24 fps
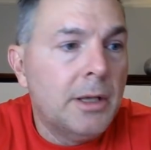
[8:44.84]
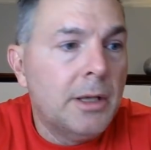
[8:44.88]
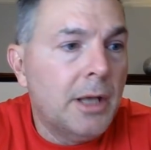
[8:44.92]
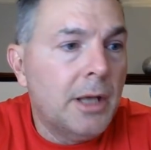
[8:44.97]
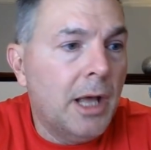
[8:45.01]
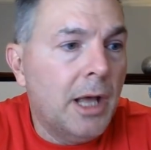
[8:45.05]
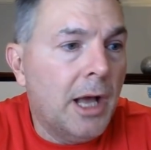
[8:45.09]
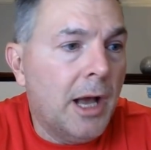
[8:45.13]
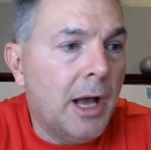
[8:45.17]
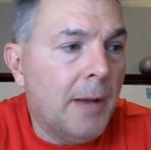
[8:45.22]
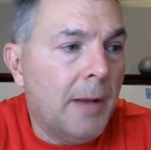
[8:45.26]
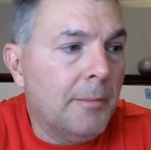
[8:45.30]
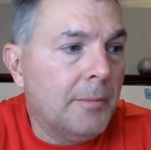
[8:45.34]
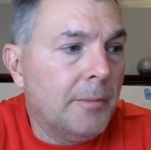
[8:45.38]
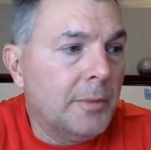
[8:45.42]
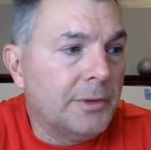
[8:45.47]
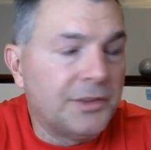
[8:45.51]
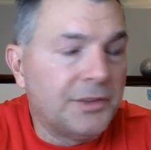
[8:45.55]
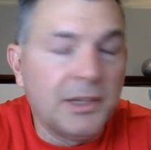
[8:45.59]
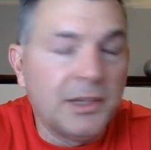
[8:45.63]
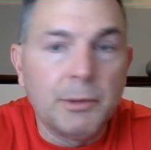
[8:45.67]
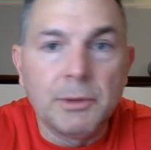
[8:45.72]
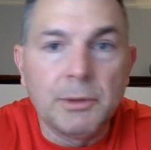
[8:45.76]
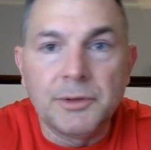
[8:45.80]
Um,
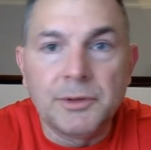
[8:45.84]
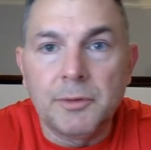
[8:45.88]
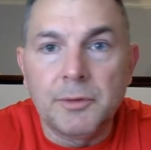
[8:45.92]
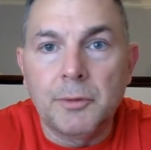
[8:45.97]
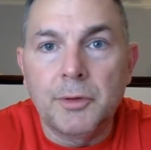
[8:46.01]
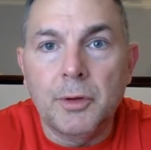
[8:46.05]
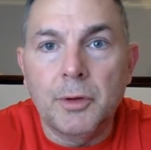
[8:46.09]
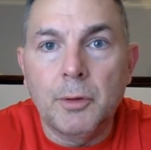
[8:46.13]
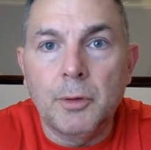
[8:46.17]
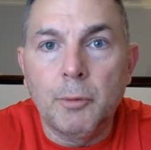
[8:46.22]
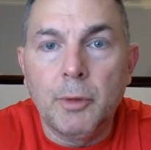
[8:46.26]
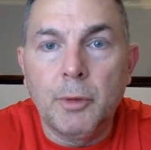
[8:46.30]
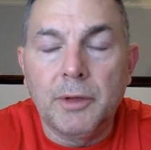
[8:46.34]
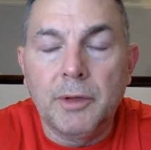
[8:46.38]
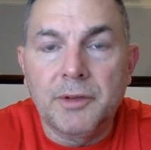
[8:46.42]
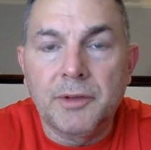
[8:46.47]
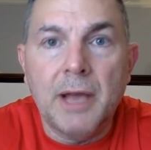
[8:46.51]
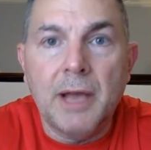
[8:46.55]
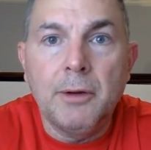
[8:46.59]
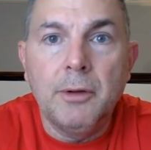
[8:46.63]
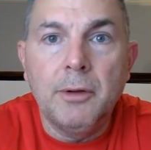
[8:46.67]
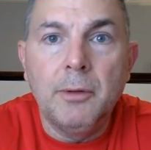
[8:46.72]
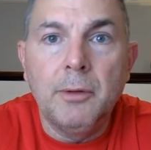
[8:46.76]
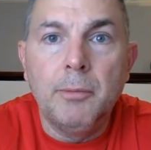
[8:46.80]
sequence of return risk.
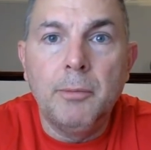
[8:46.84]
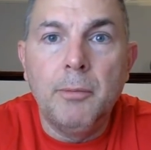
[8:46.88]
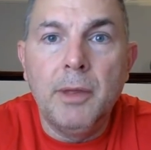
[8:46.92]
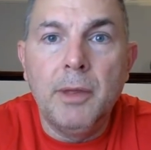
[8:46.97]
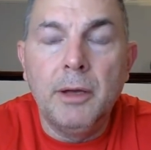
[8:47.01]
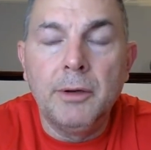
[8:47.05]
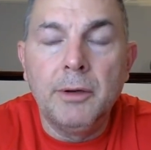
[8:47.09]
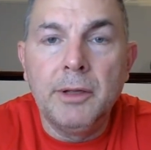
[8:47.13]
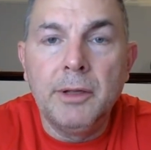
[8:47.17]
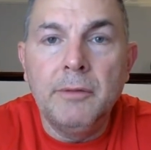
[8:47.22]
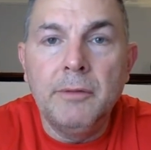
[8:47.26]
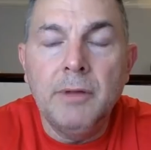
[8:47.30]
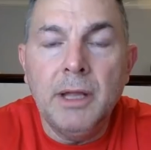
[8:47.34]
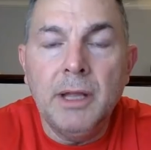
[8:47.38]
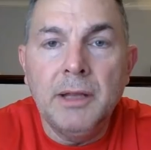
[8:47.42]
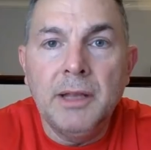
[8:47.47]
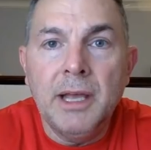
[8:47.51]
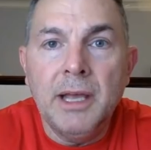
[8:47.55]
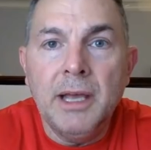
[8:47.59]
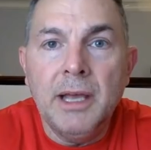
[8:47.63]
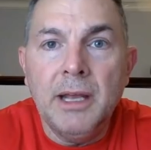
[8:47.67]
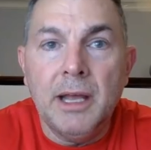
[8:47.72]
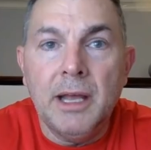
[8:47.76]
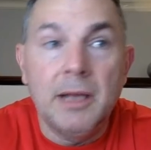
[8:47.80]
How do you alleviate
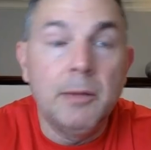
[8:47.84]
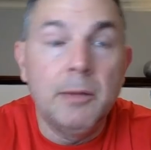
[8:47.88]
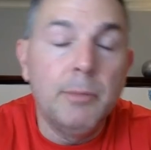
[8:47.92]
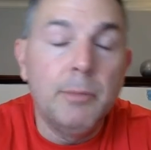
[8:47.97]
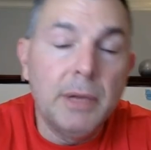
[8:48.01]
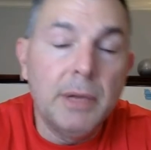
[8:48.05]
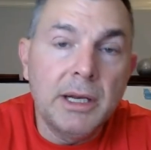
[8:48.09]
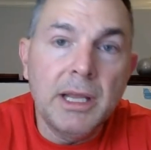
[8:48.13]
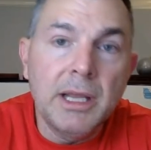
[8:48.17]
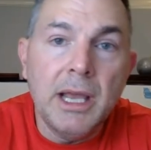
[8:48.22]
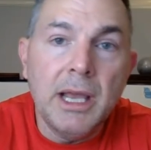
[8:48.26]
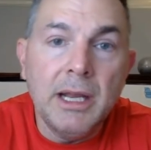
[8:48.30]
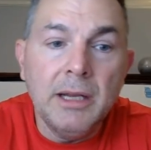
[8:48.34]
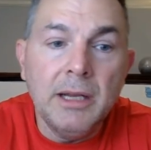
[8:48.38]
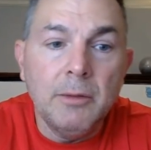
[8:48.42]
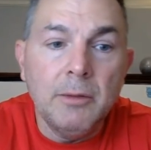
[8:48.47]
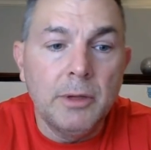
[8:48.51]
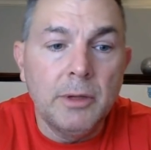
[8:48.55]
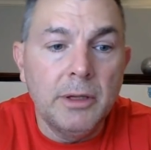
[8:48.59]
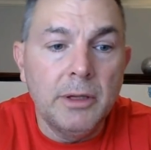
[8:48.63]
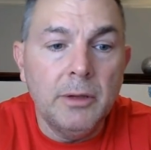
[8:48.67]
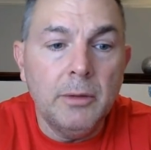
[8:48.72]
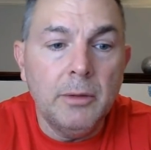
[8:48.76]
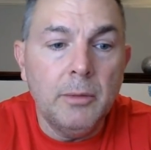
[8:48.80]
that? How do you mitigate it?
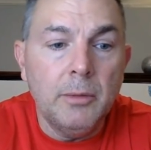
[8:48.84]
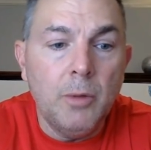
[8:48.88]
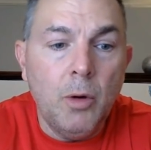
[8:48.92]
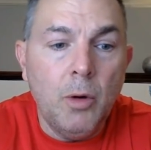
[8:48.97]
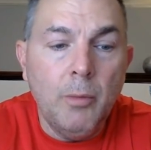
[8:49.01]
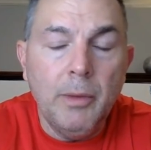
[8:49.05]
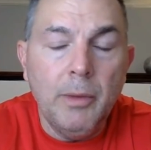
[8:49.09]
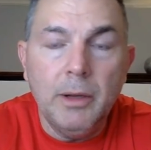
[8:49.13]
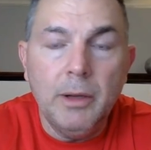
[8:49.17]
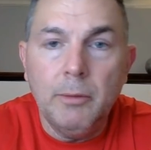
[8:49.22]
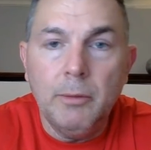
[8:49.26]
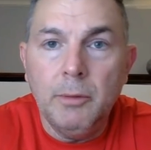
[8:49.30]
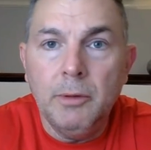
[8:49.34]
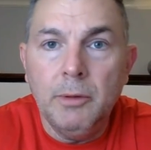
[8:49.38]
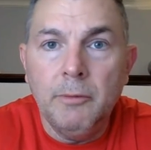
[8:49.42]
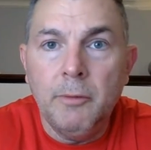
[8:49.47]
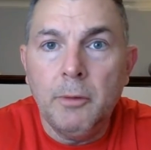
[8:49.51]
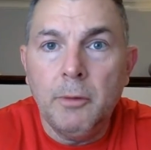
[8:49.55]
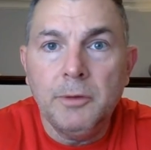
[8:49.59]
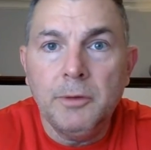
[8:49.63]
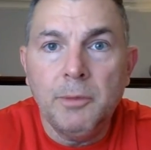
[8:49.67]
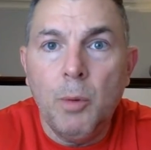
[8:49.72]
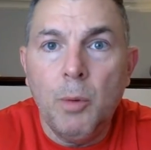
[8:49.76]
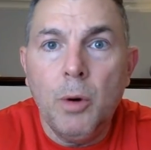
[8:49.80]
With a home, with a
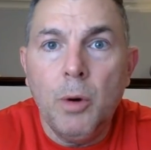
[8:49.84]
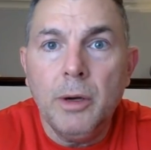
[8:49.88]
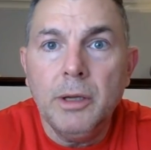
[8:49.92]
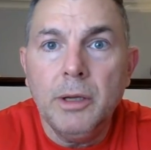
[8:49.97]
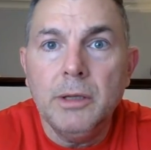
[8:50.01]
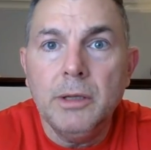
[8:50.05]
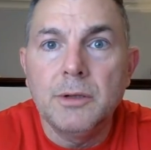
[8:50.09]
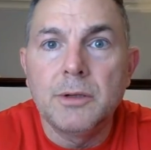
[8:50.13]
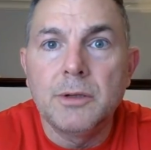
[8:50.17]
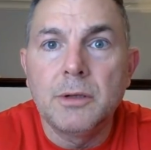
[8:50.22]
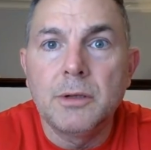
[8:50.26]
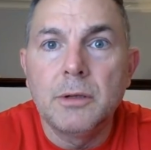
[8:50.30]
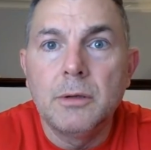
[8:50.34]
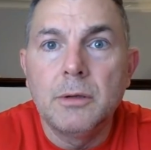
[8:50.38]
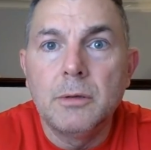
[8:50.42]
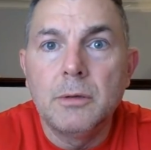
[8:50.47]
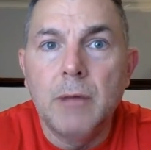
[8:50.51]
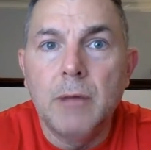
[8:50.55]
reverse mortgage.